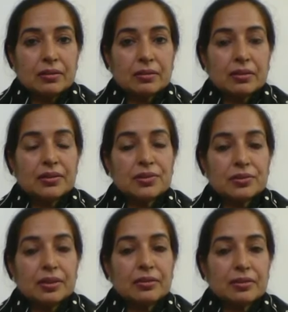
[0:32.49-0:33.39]
or
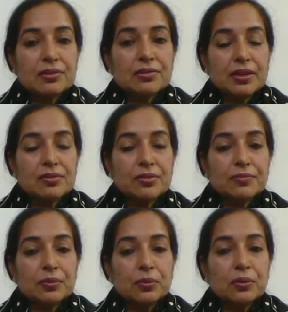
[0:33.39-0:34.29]
Strings
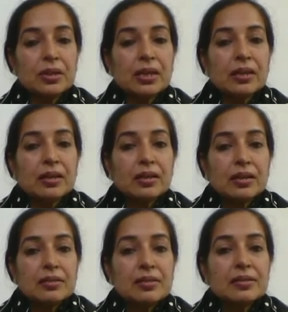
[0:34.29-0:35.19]
of Gold,
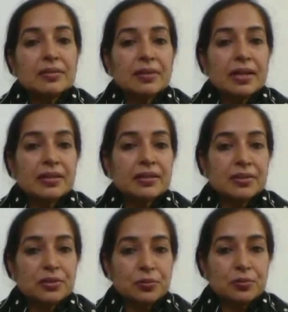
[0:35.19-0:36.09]
it is divided
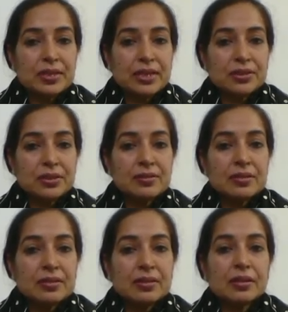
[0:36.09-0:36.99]
in two sections.